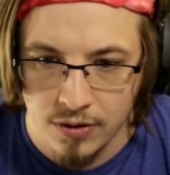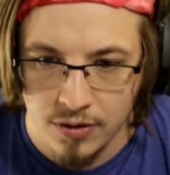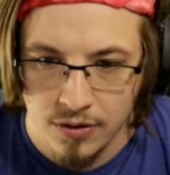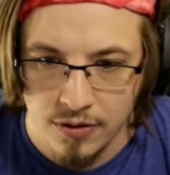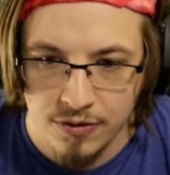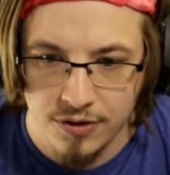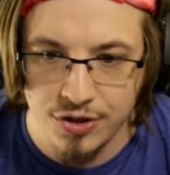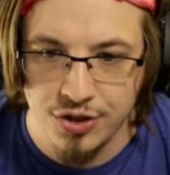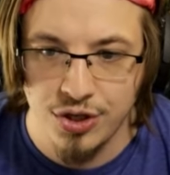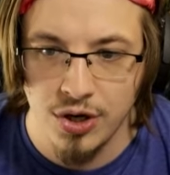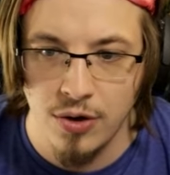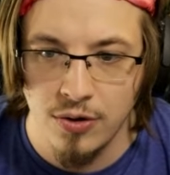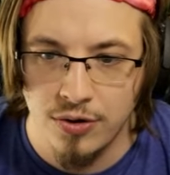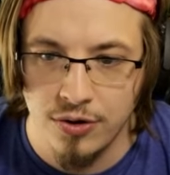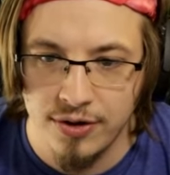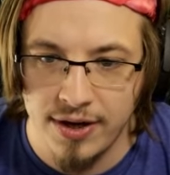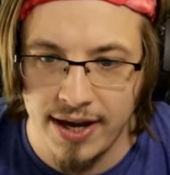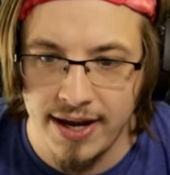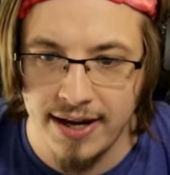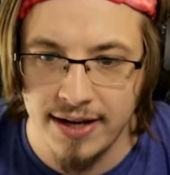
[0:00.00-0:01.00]
The Joker
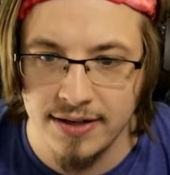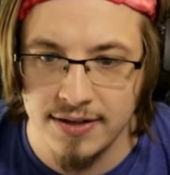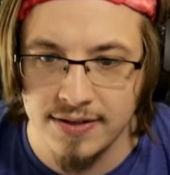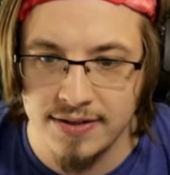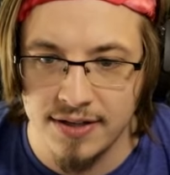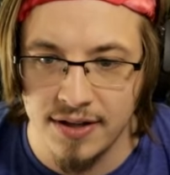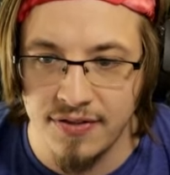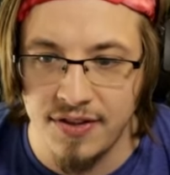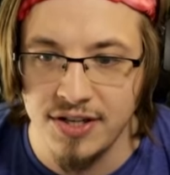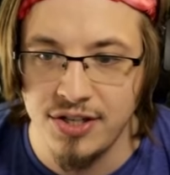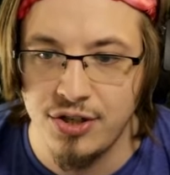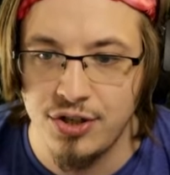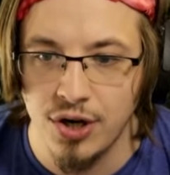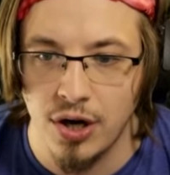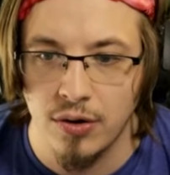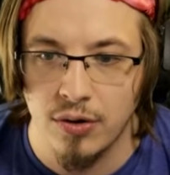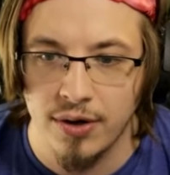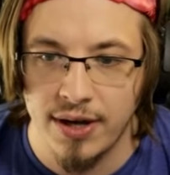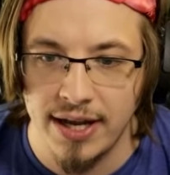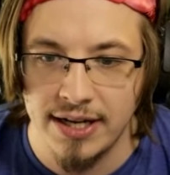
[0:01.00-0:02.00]
gains, this
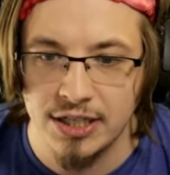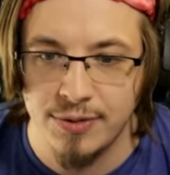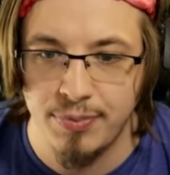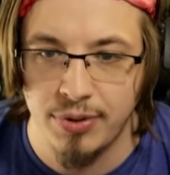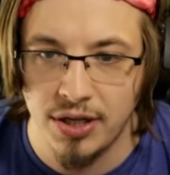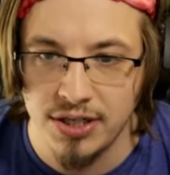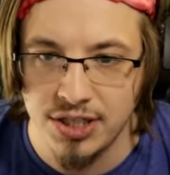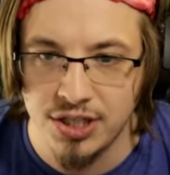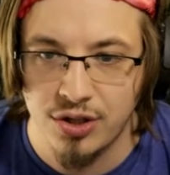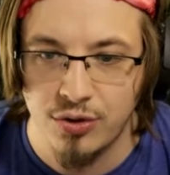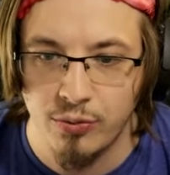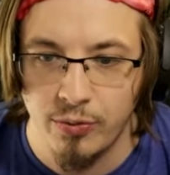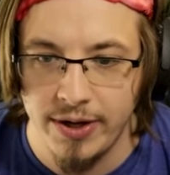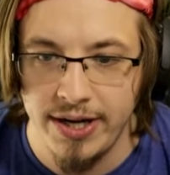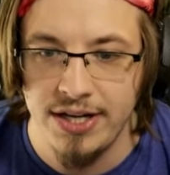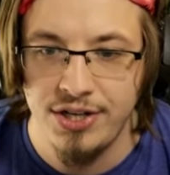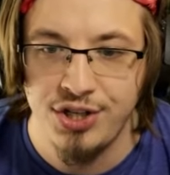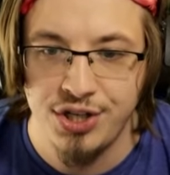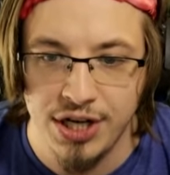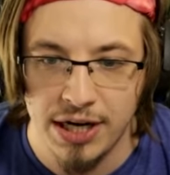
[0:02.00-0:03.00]
Joker gains plus three
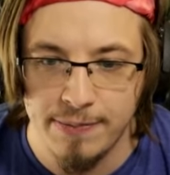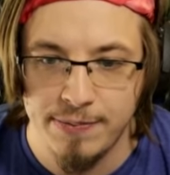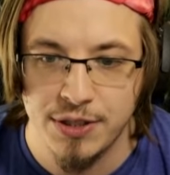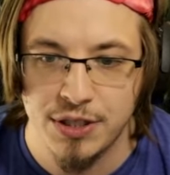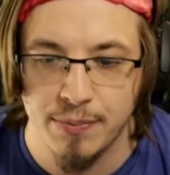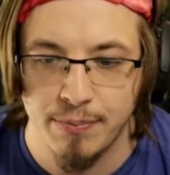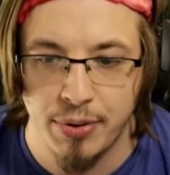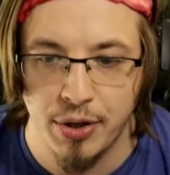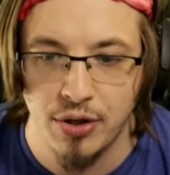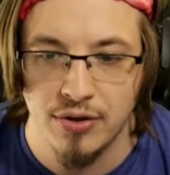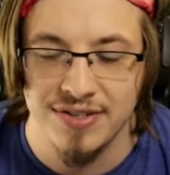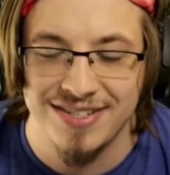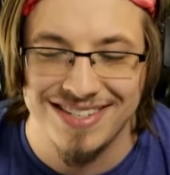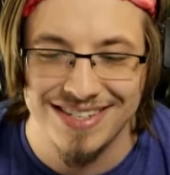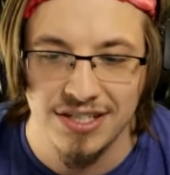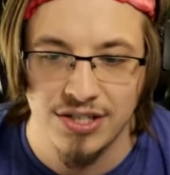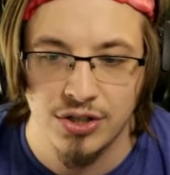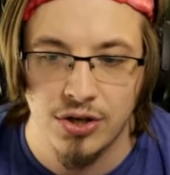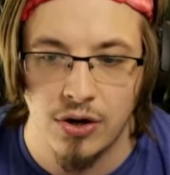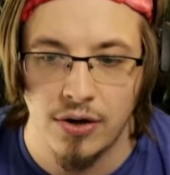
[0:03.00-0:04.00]
chips per
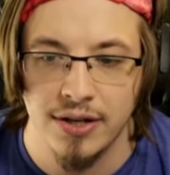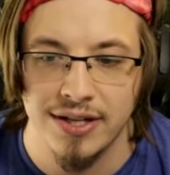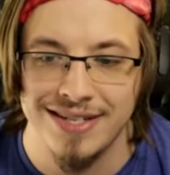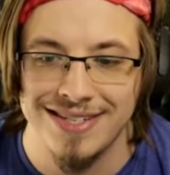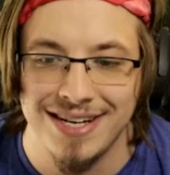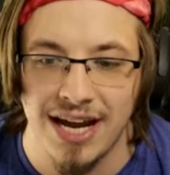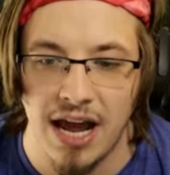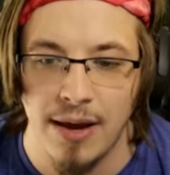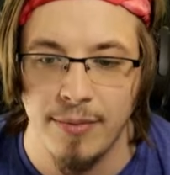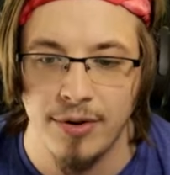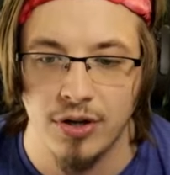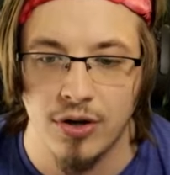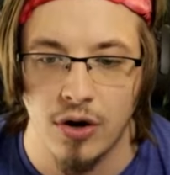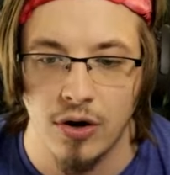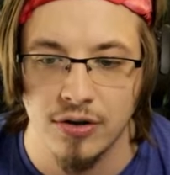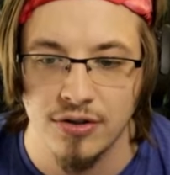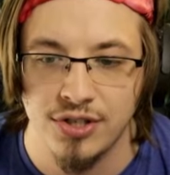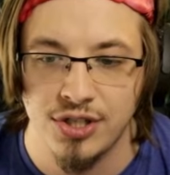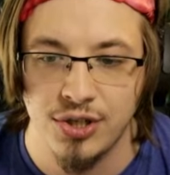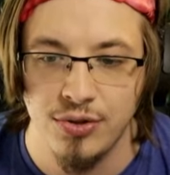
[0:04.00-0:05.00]
discarded diamond
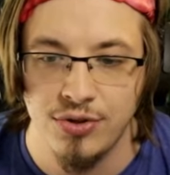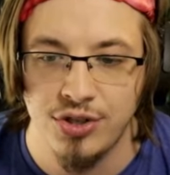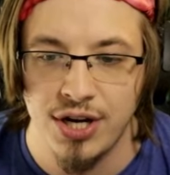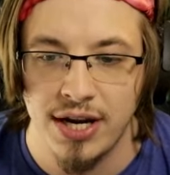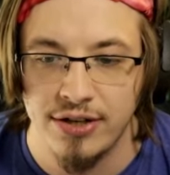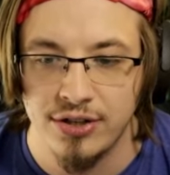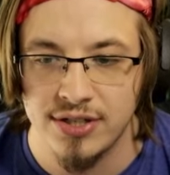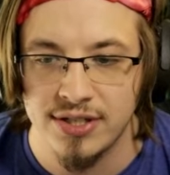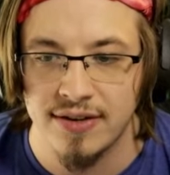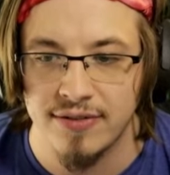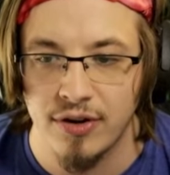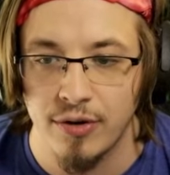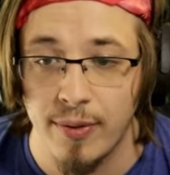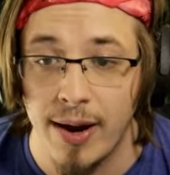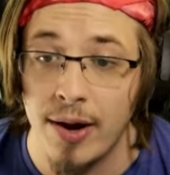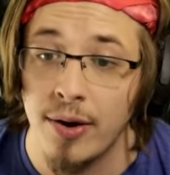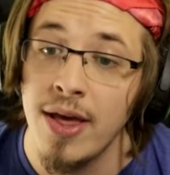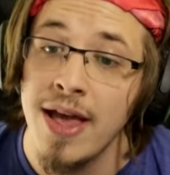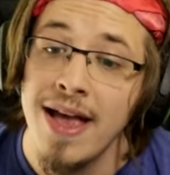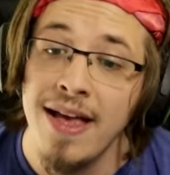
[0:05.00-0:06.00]
card. Suit changes every
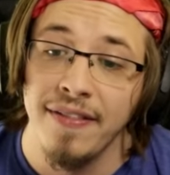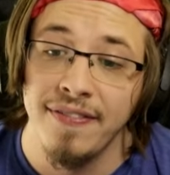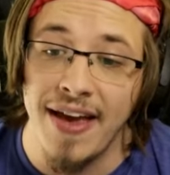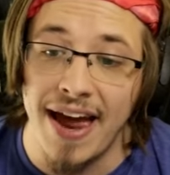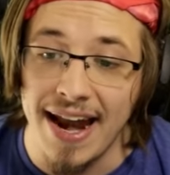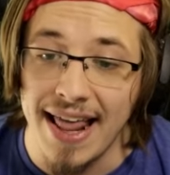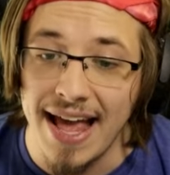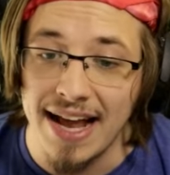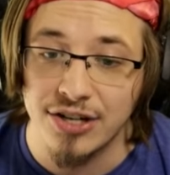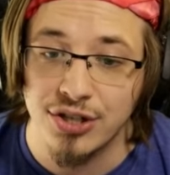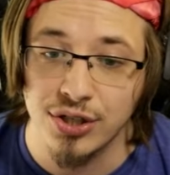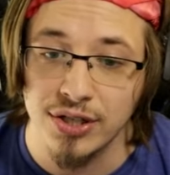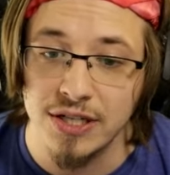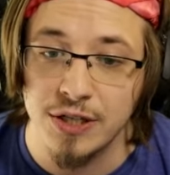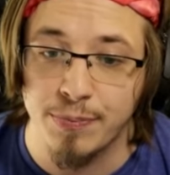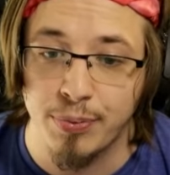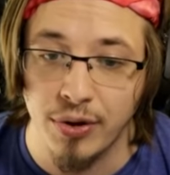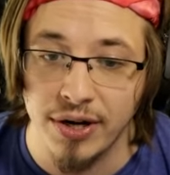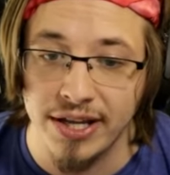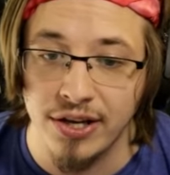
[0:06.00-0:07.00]
round. That actually is
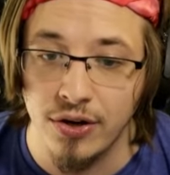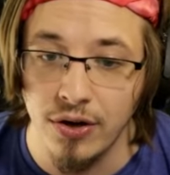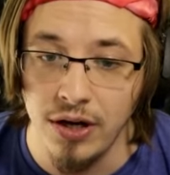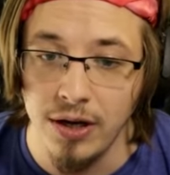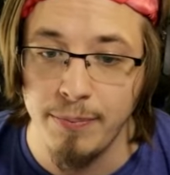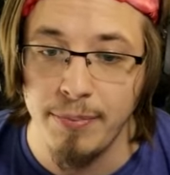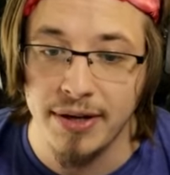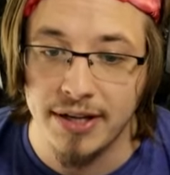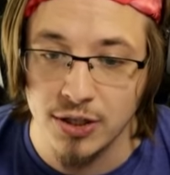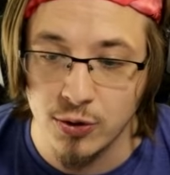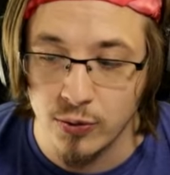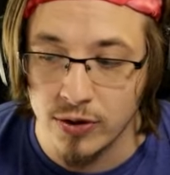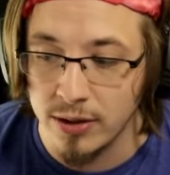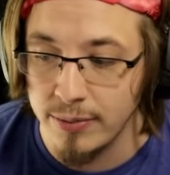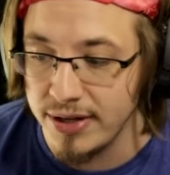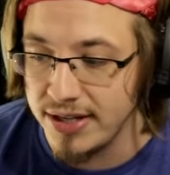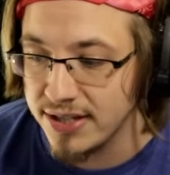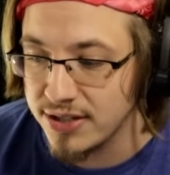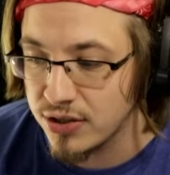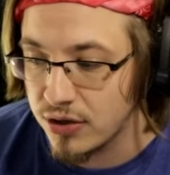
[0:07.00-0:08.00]
pretty good because we're going to be
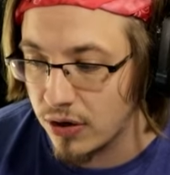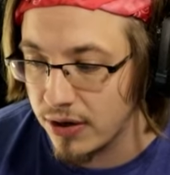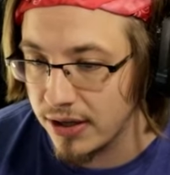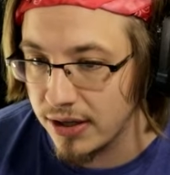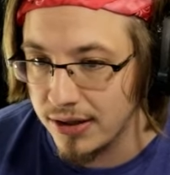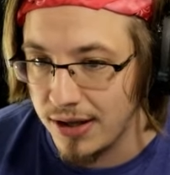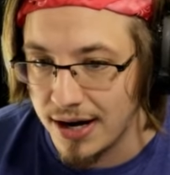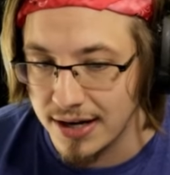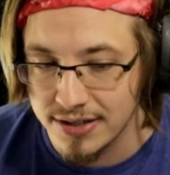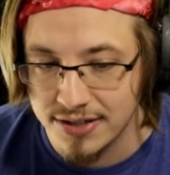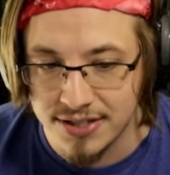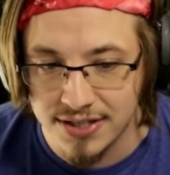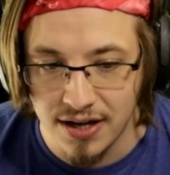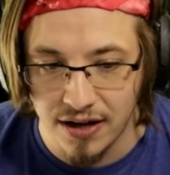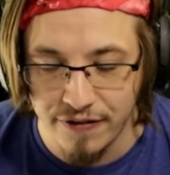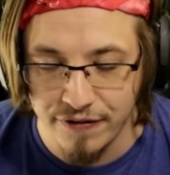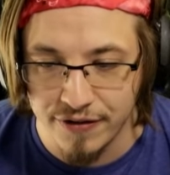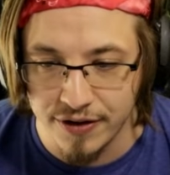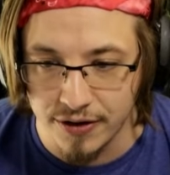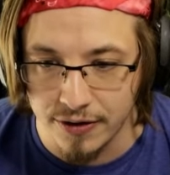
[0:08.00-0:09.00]
discarding a lot of
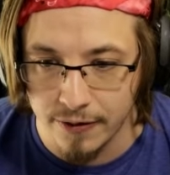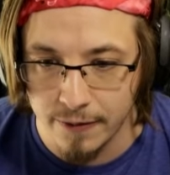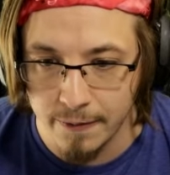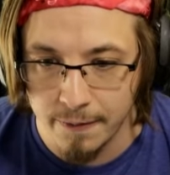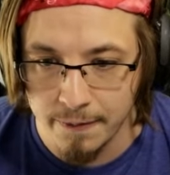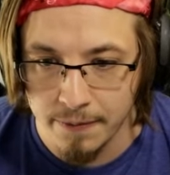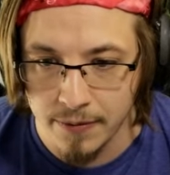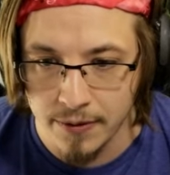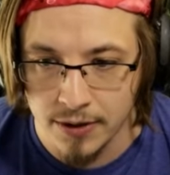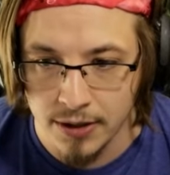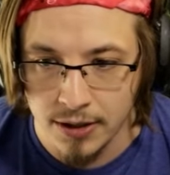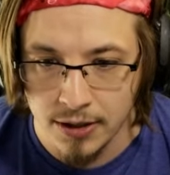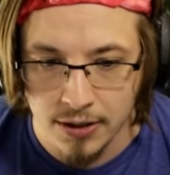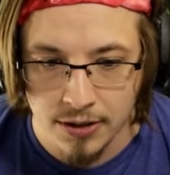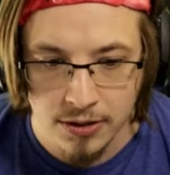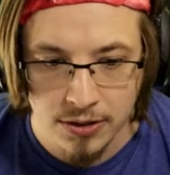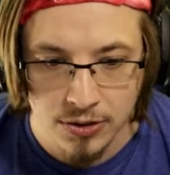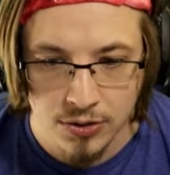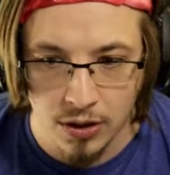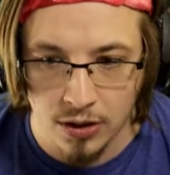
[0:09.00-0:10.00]
stuff here.
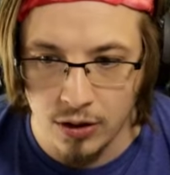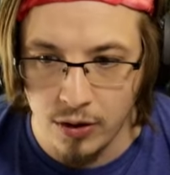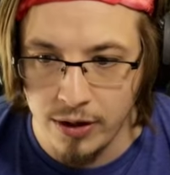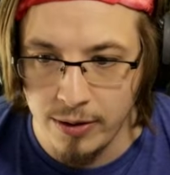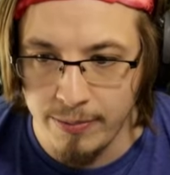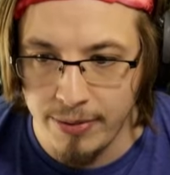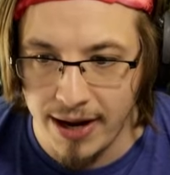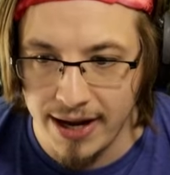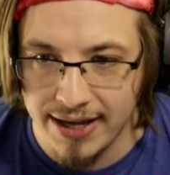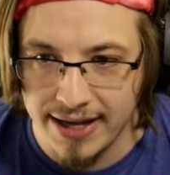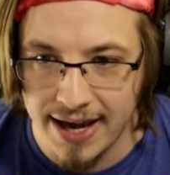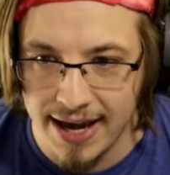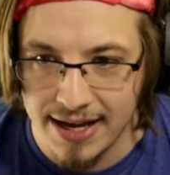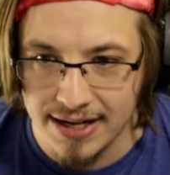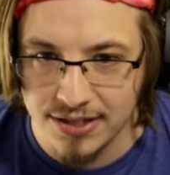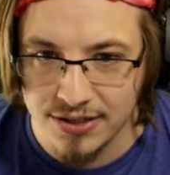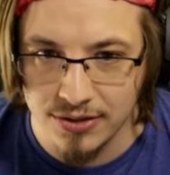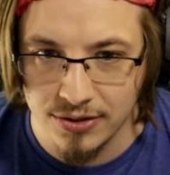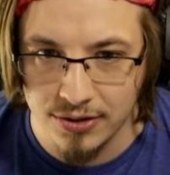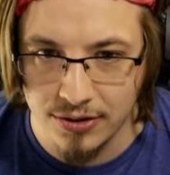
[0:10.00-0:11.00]
So I'll go ahead and buy
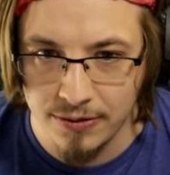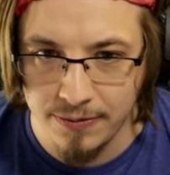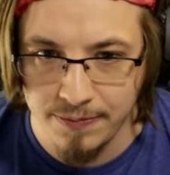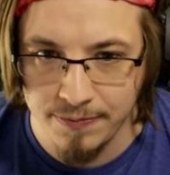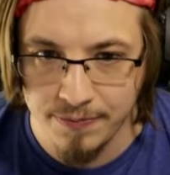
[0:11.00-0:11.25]
Castle.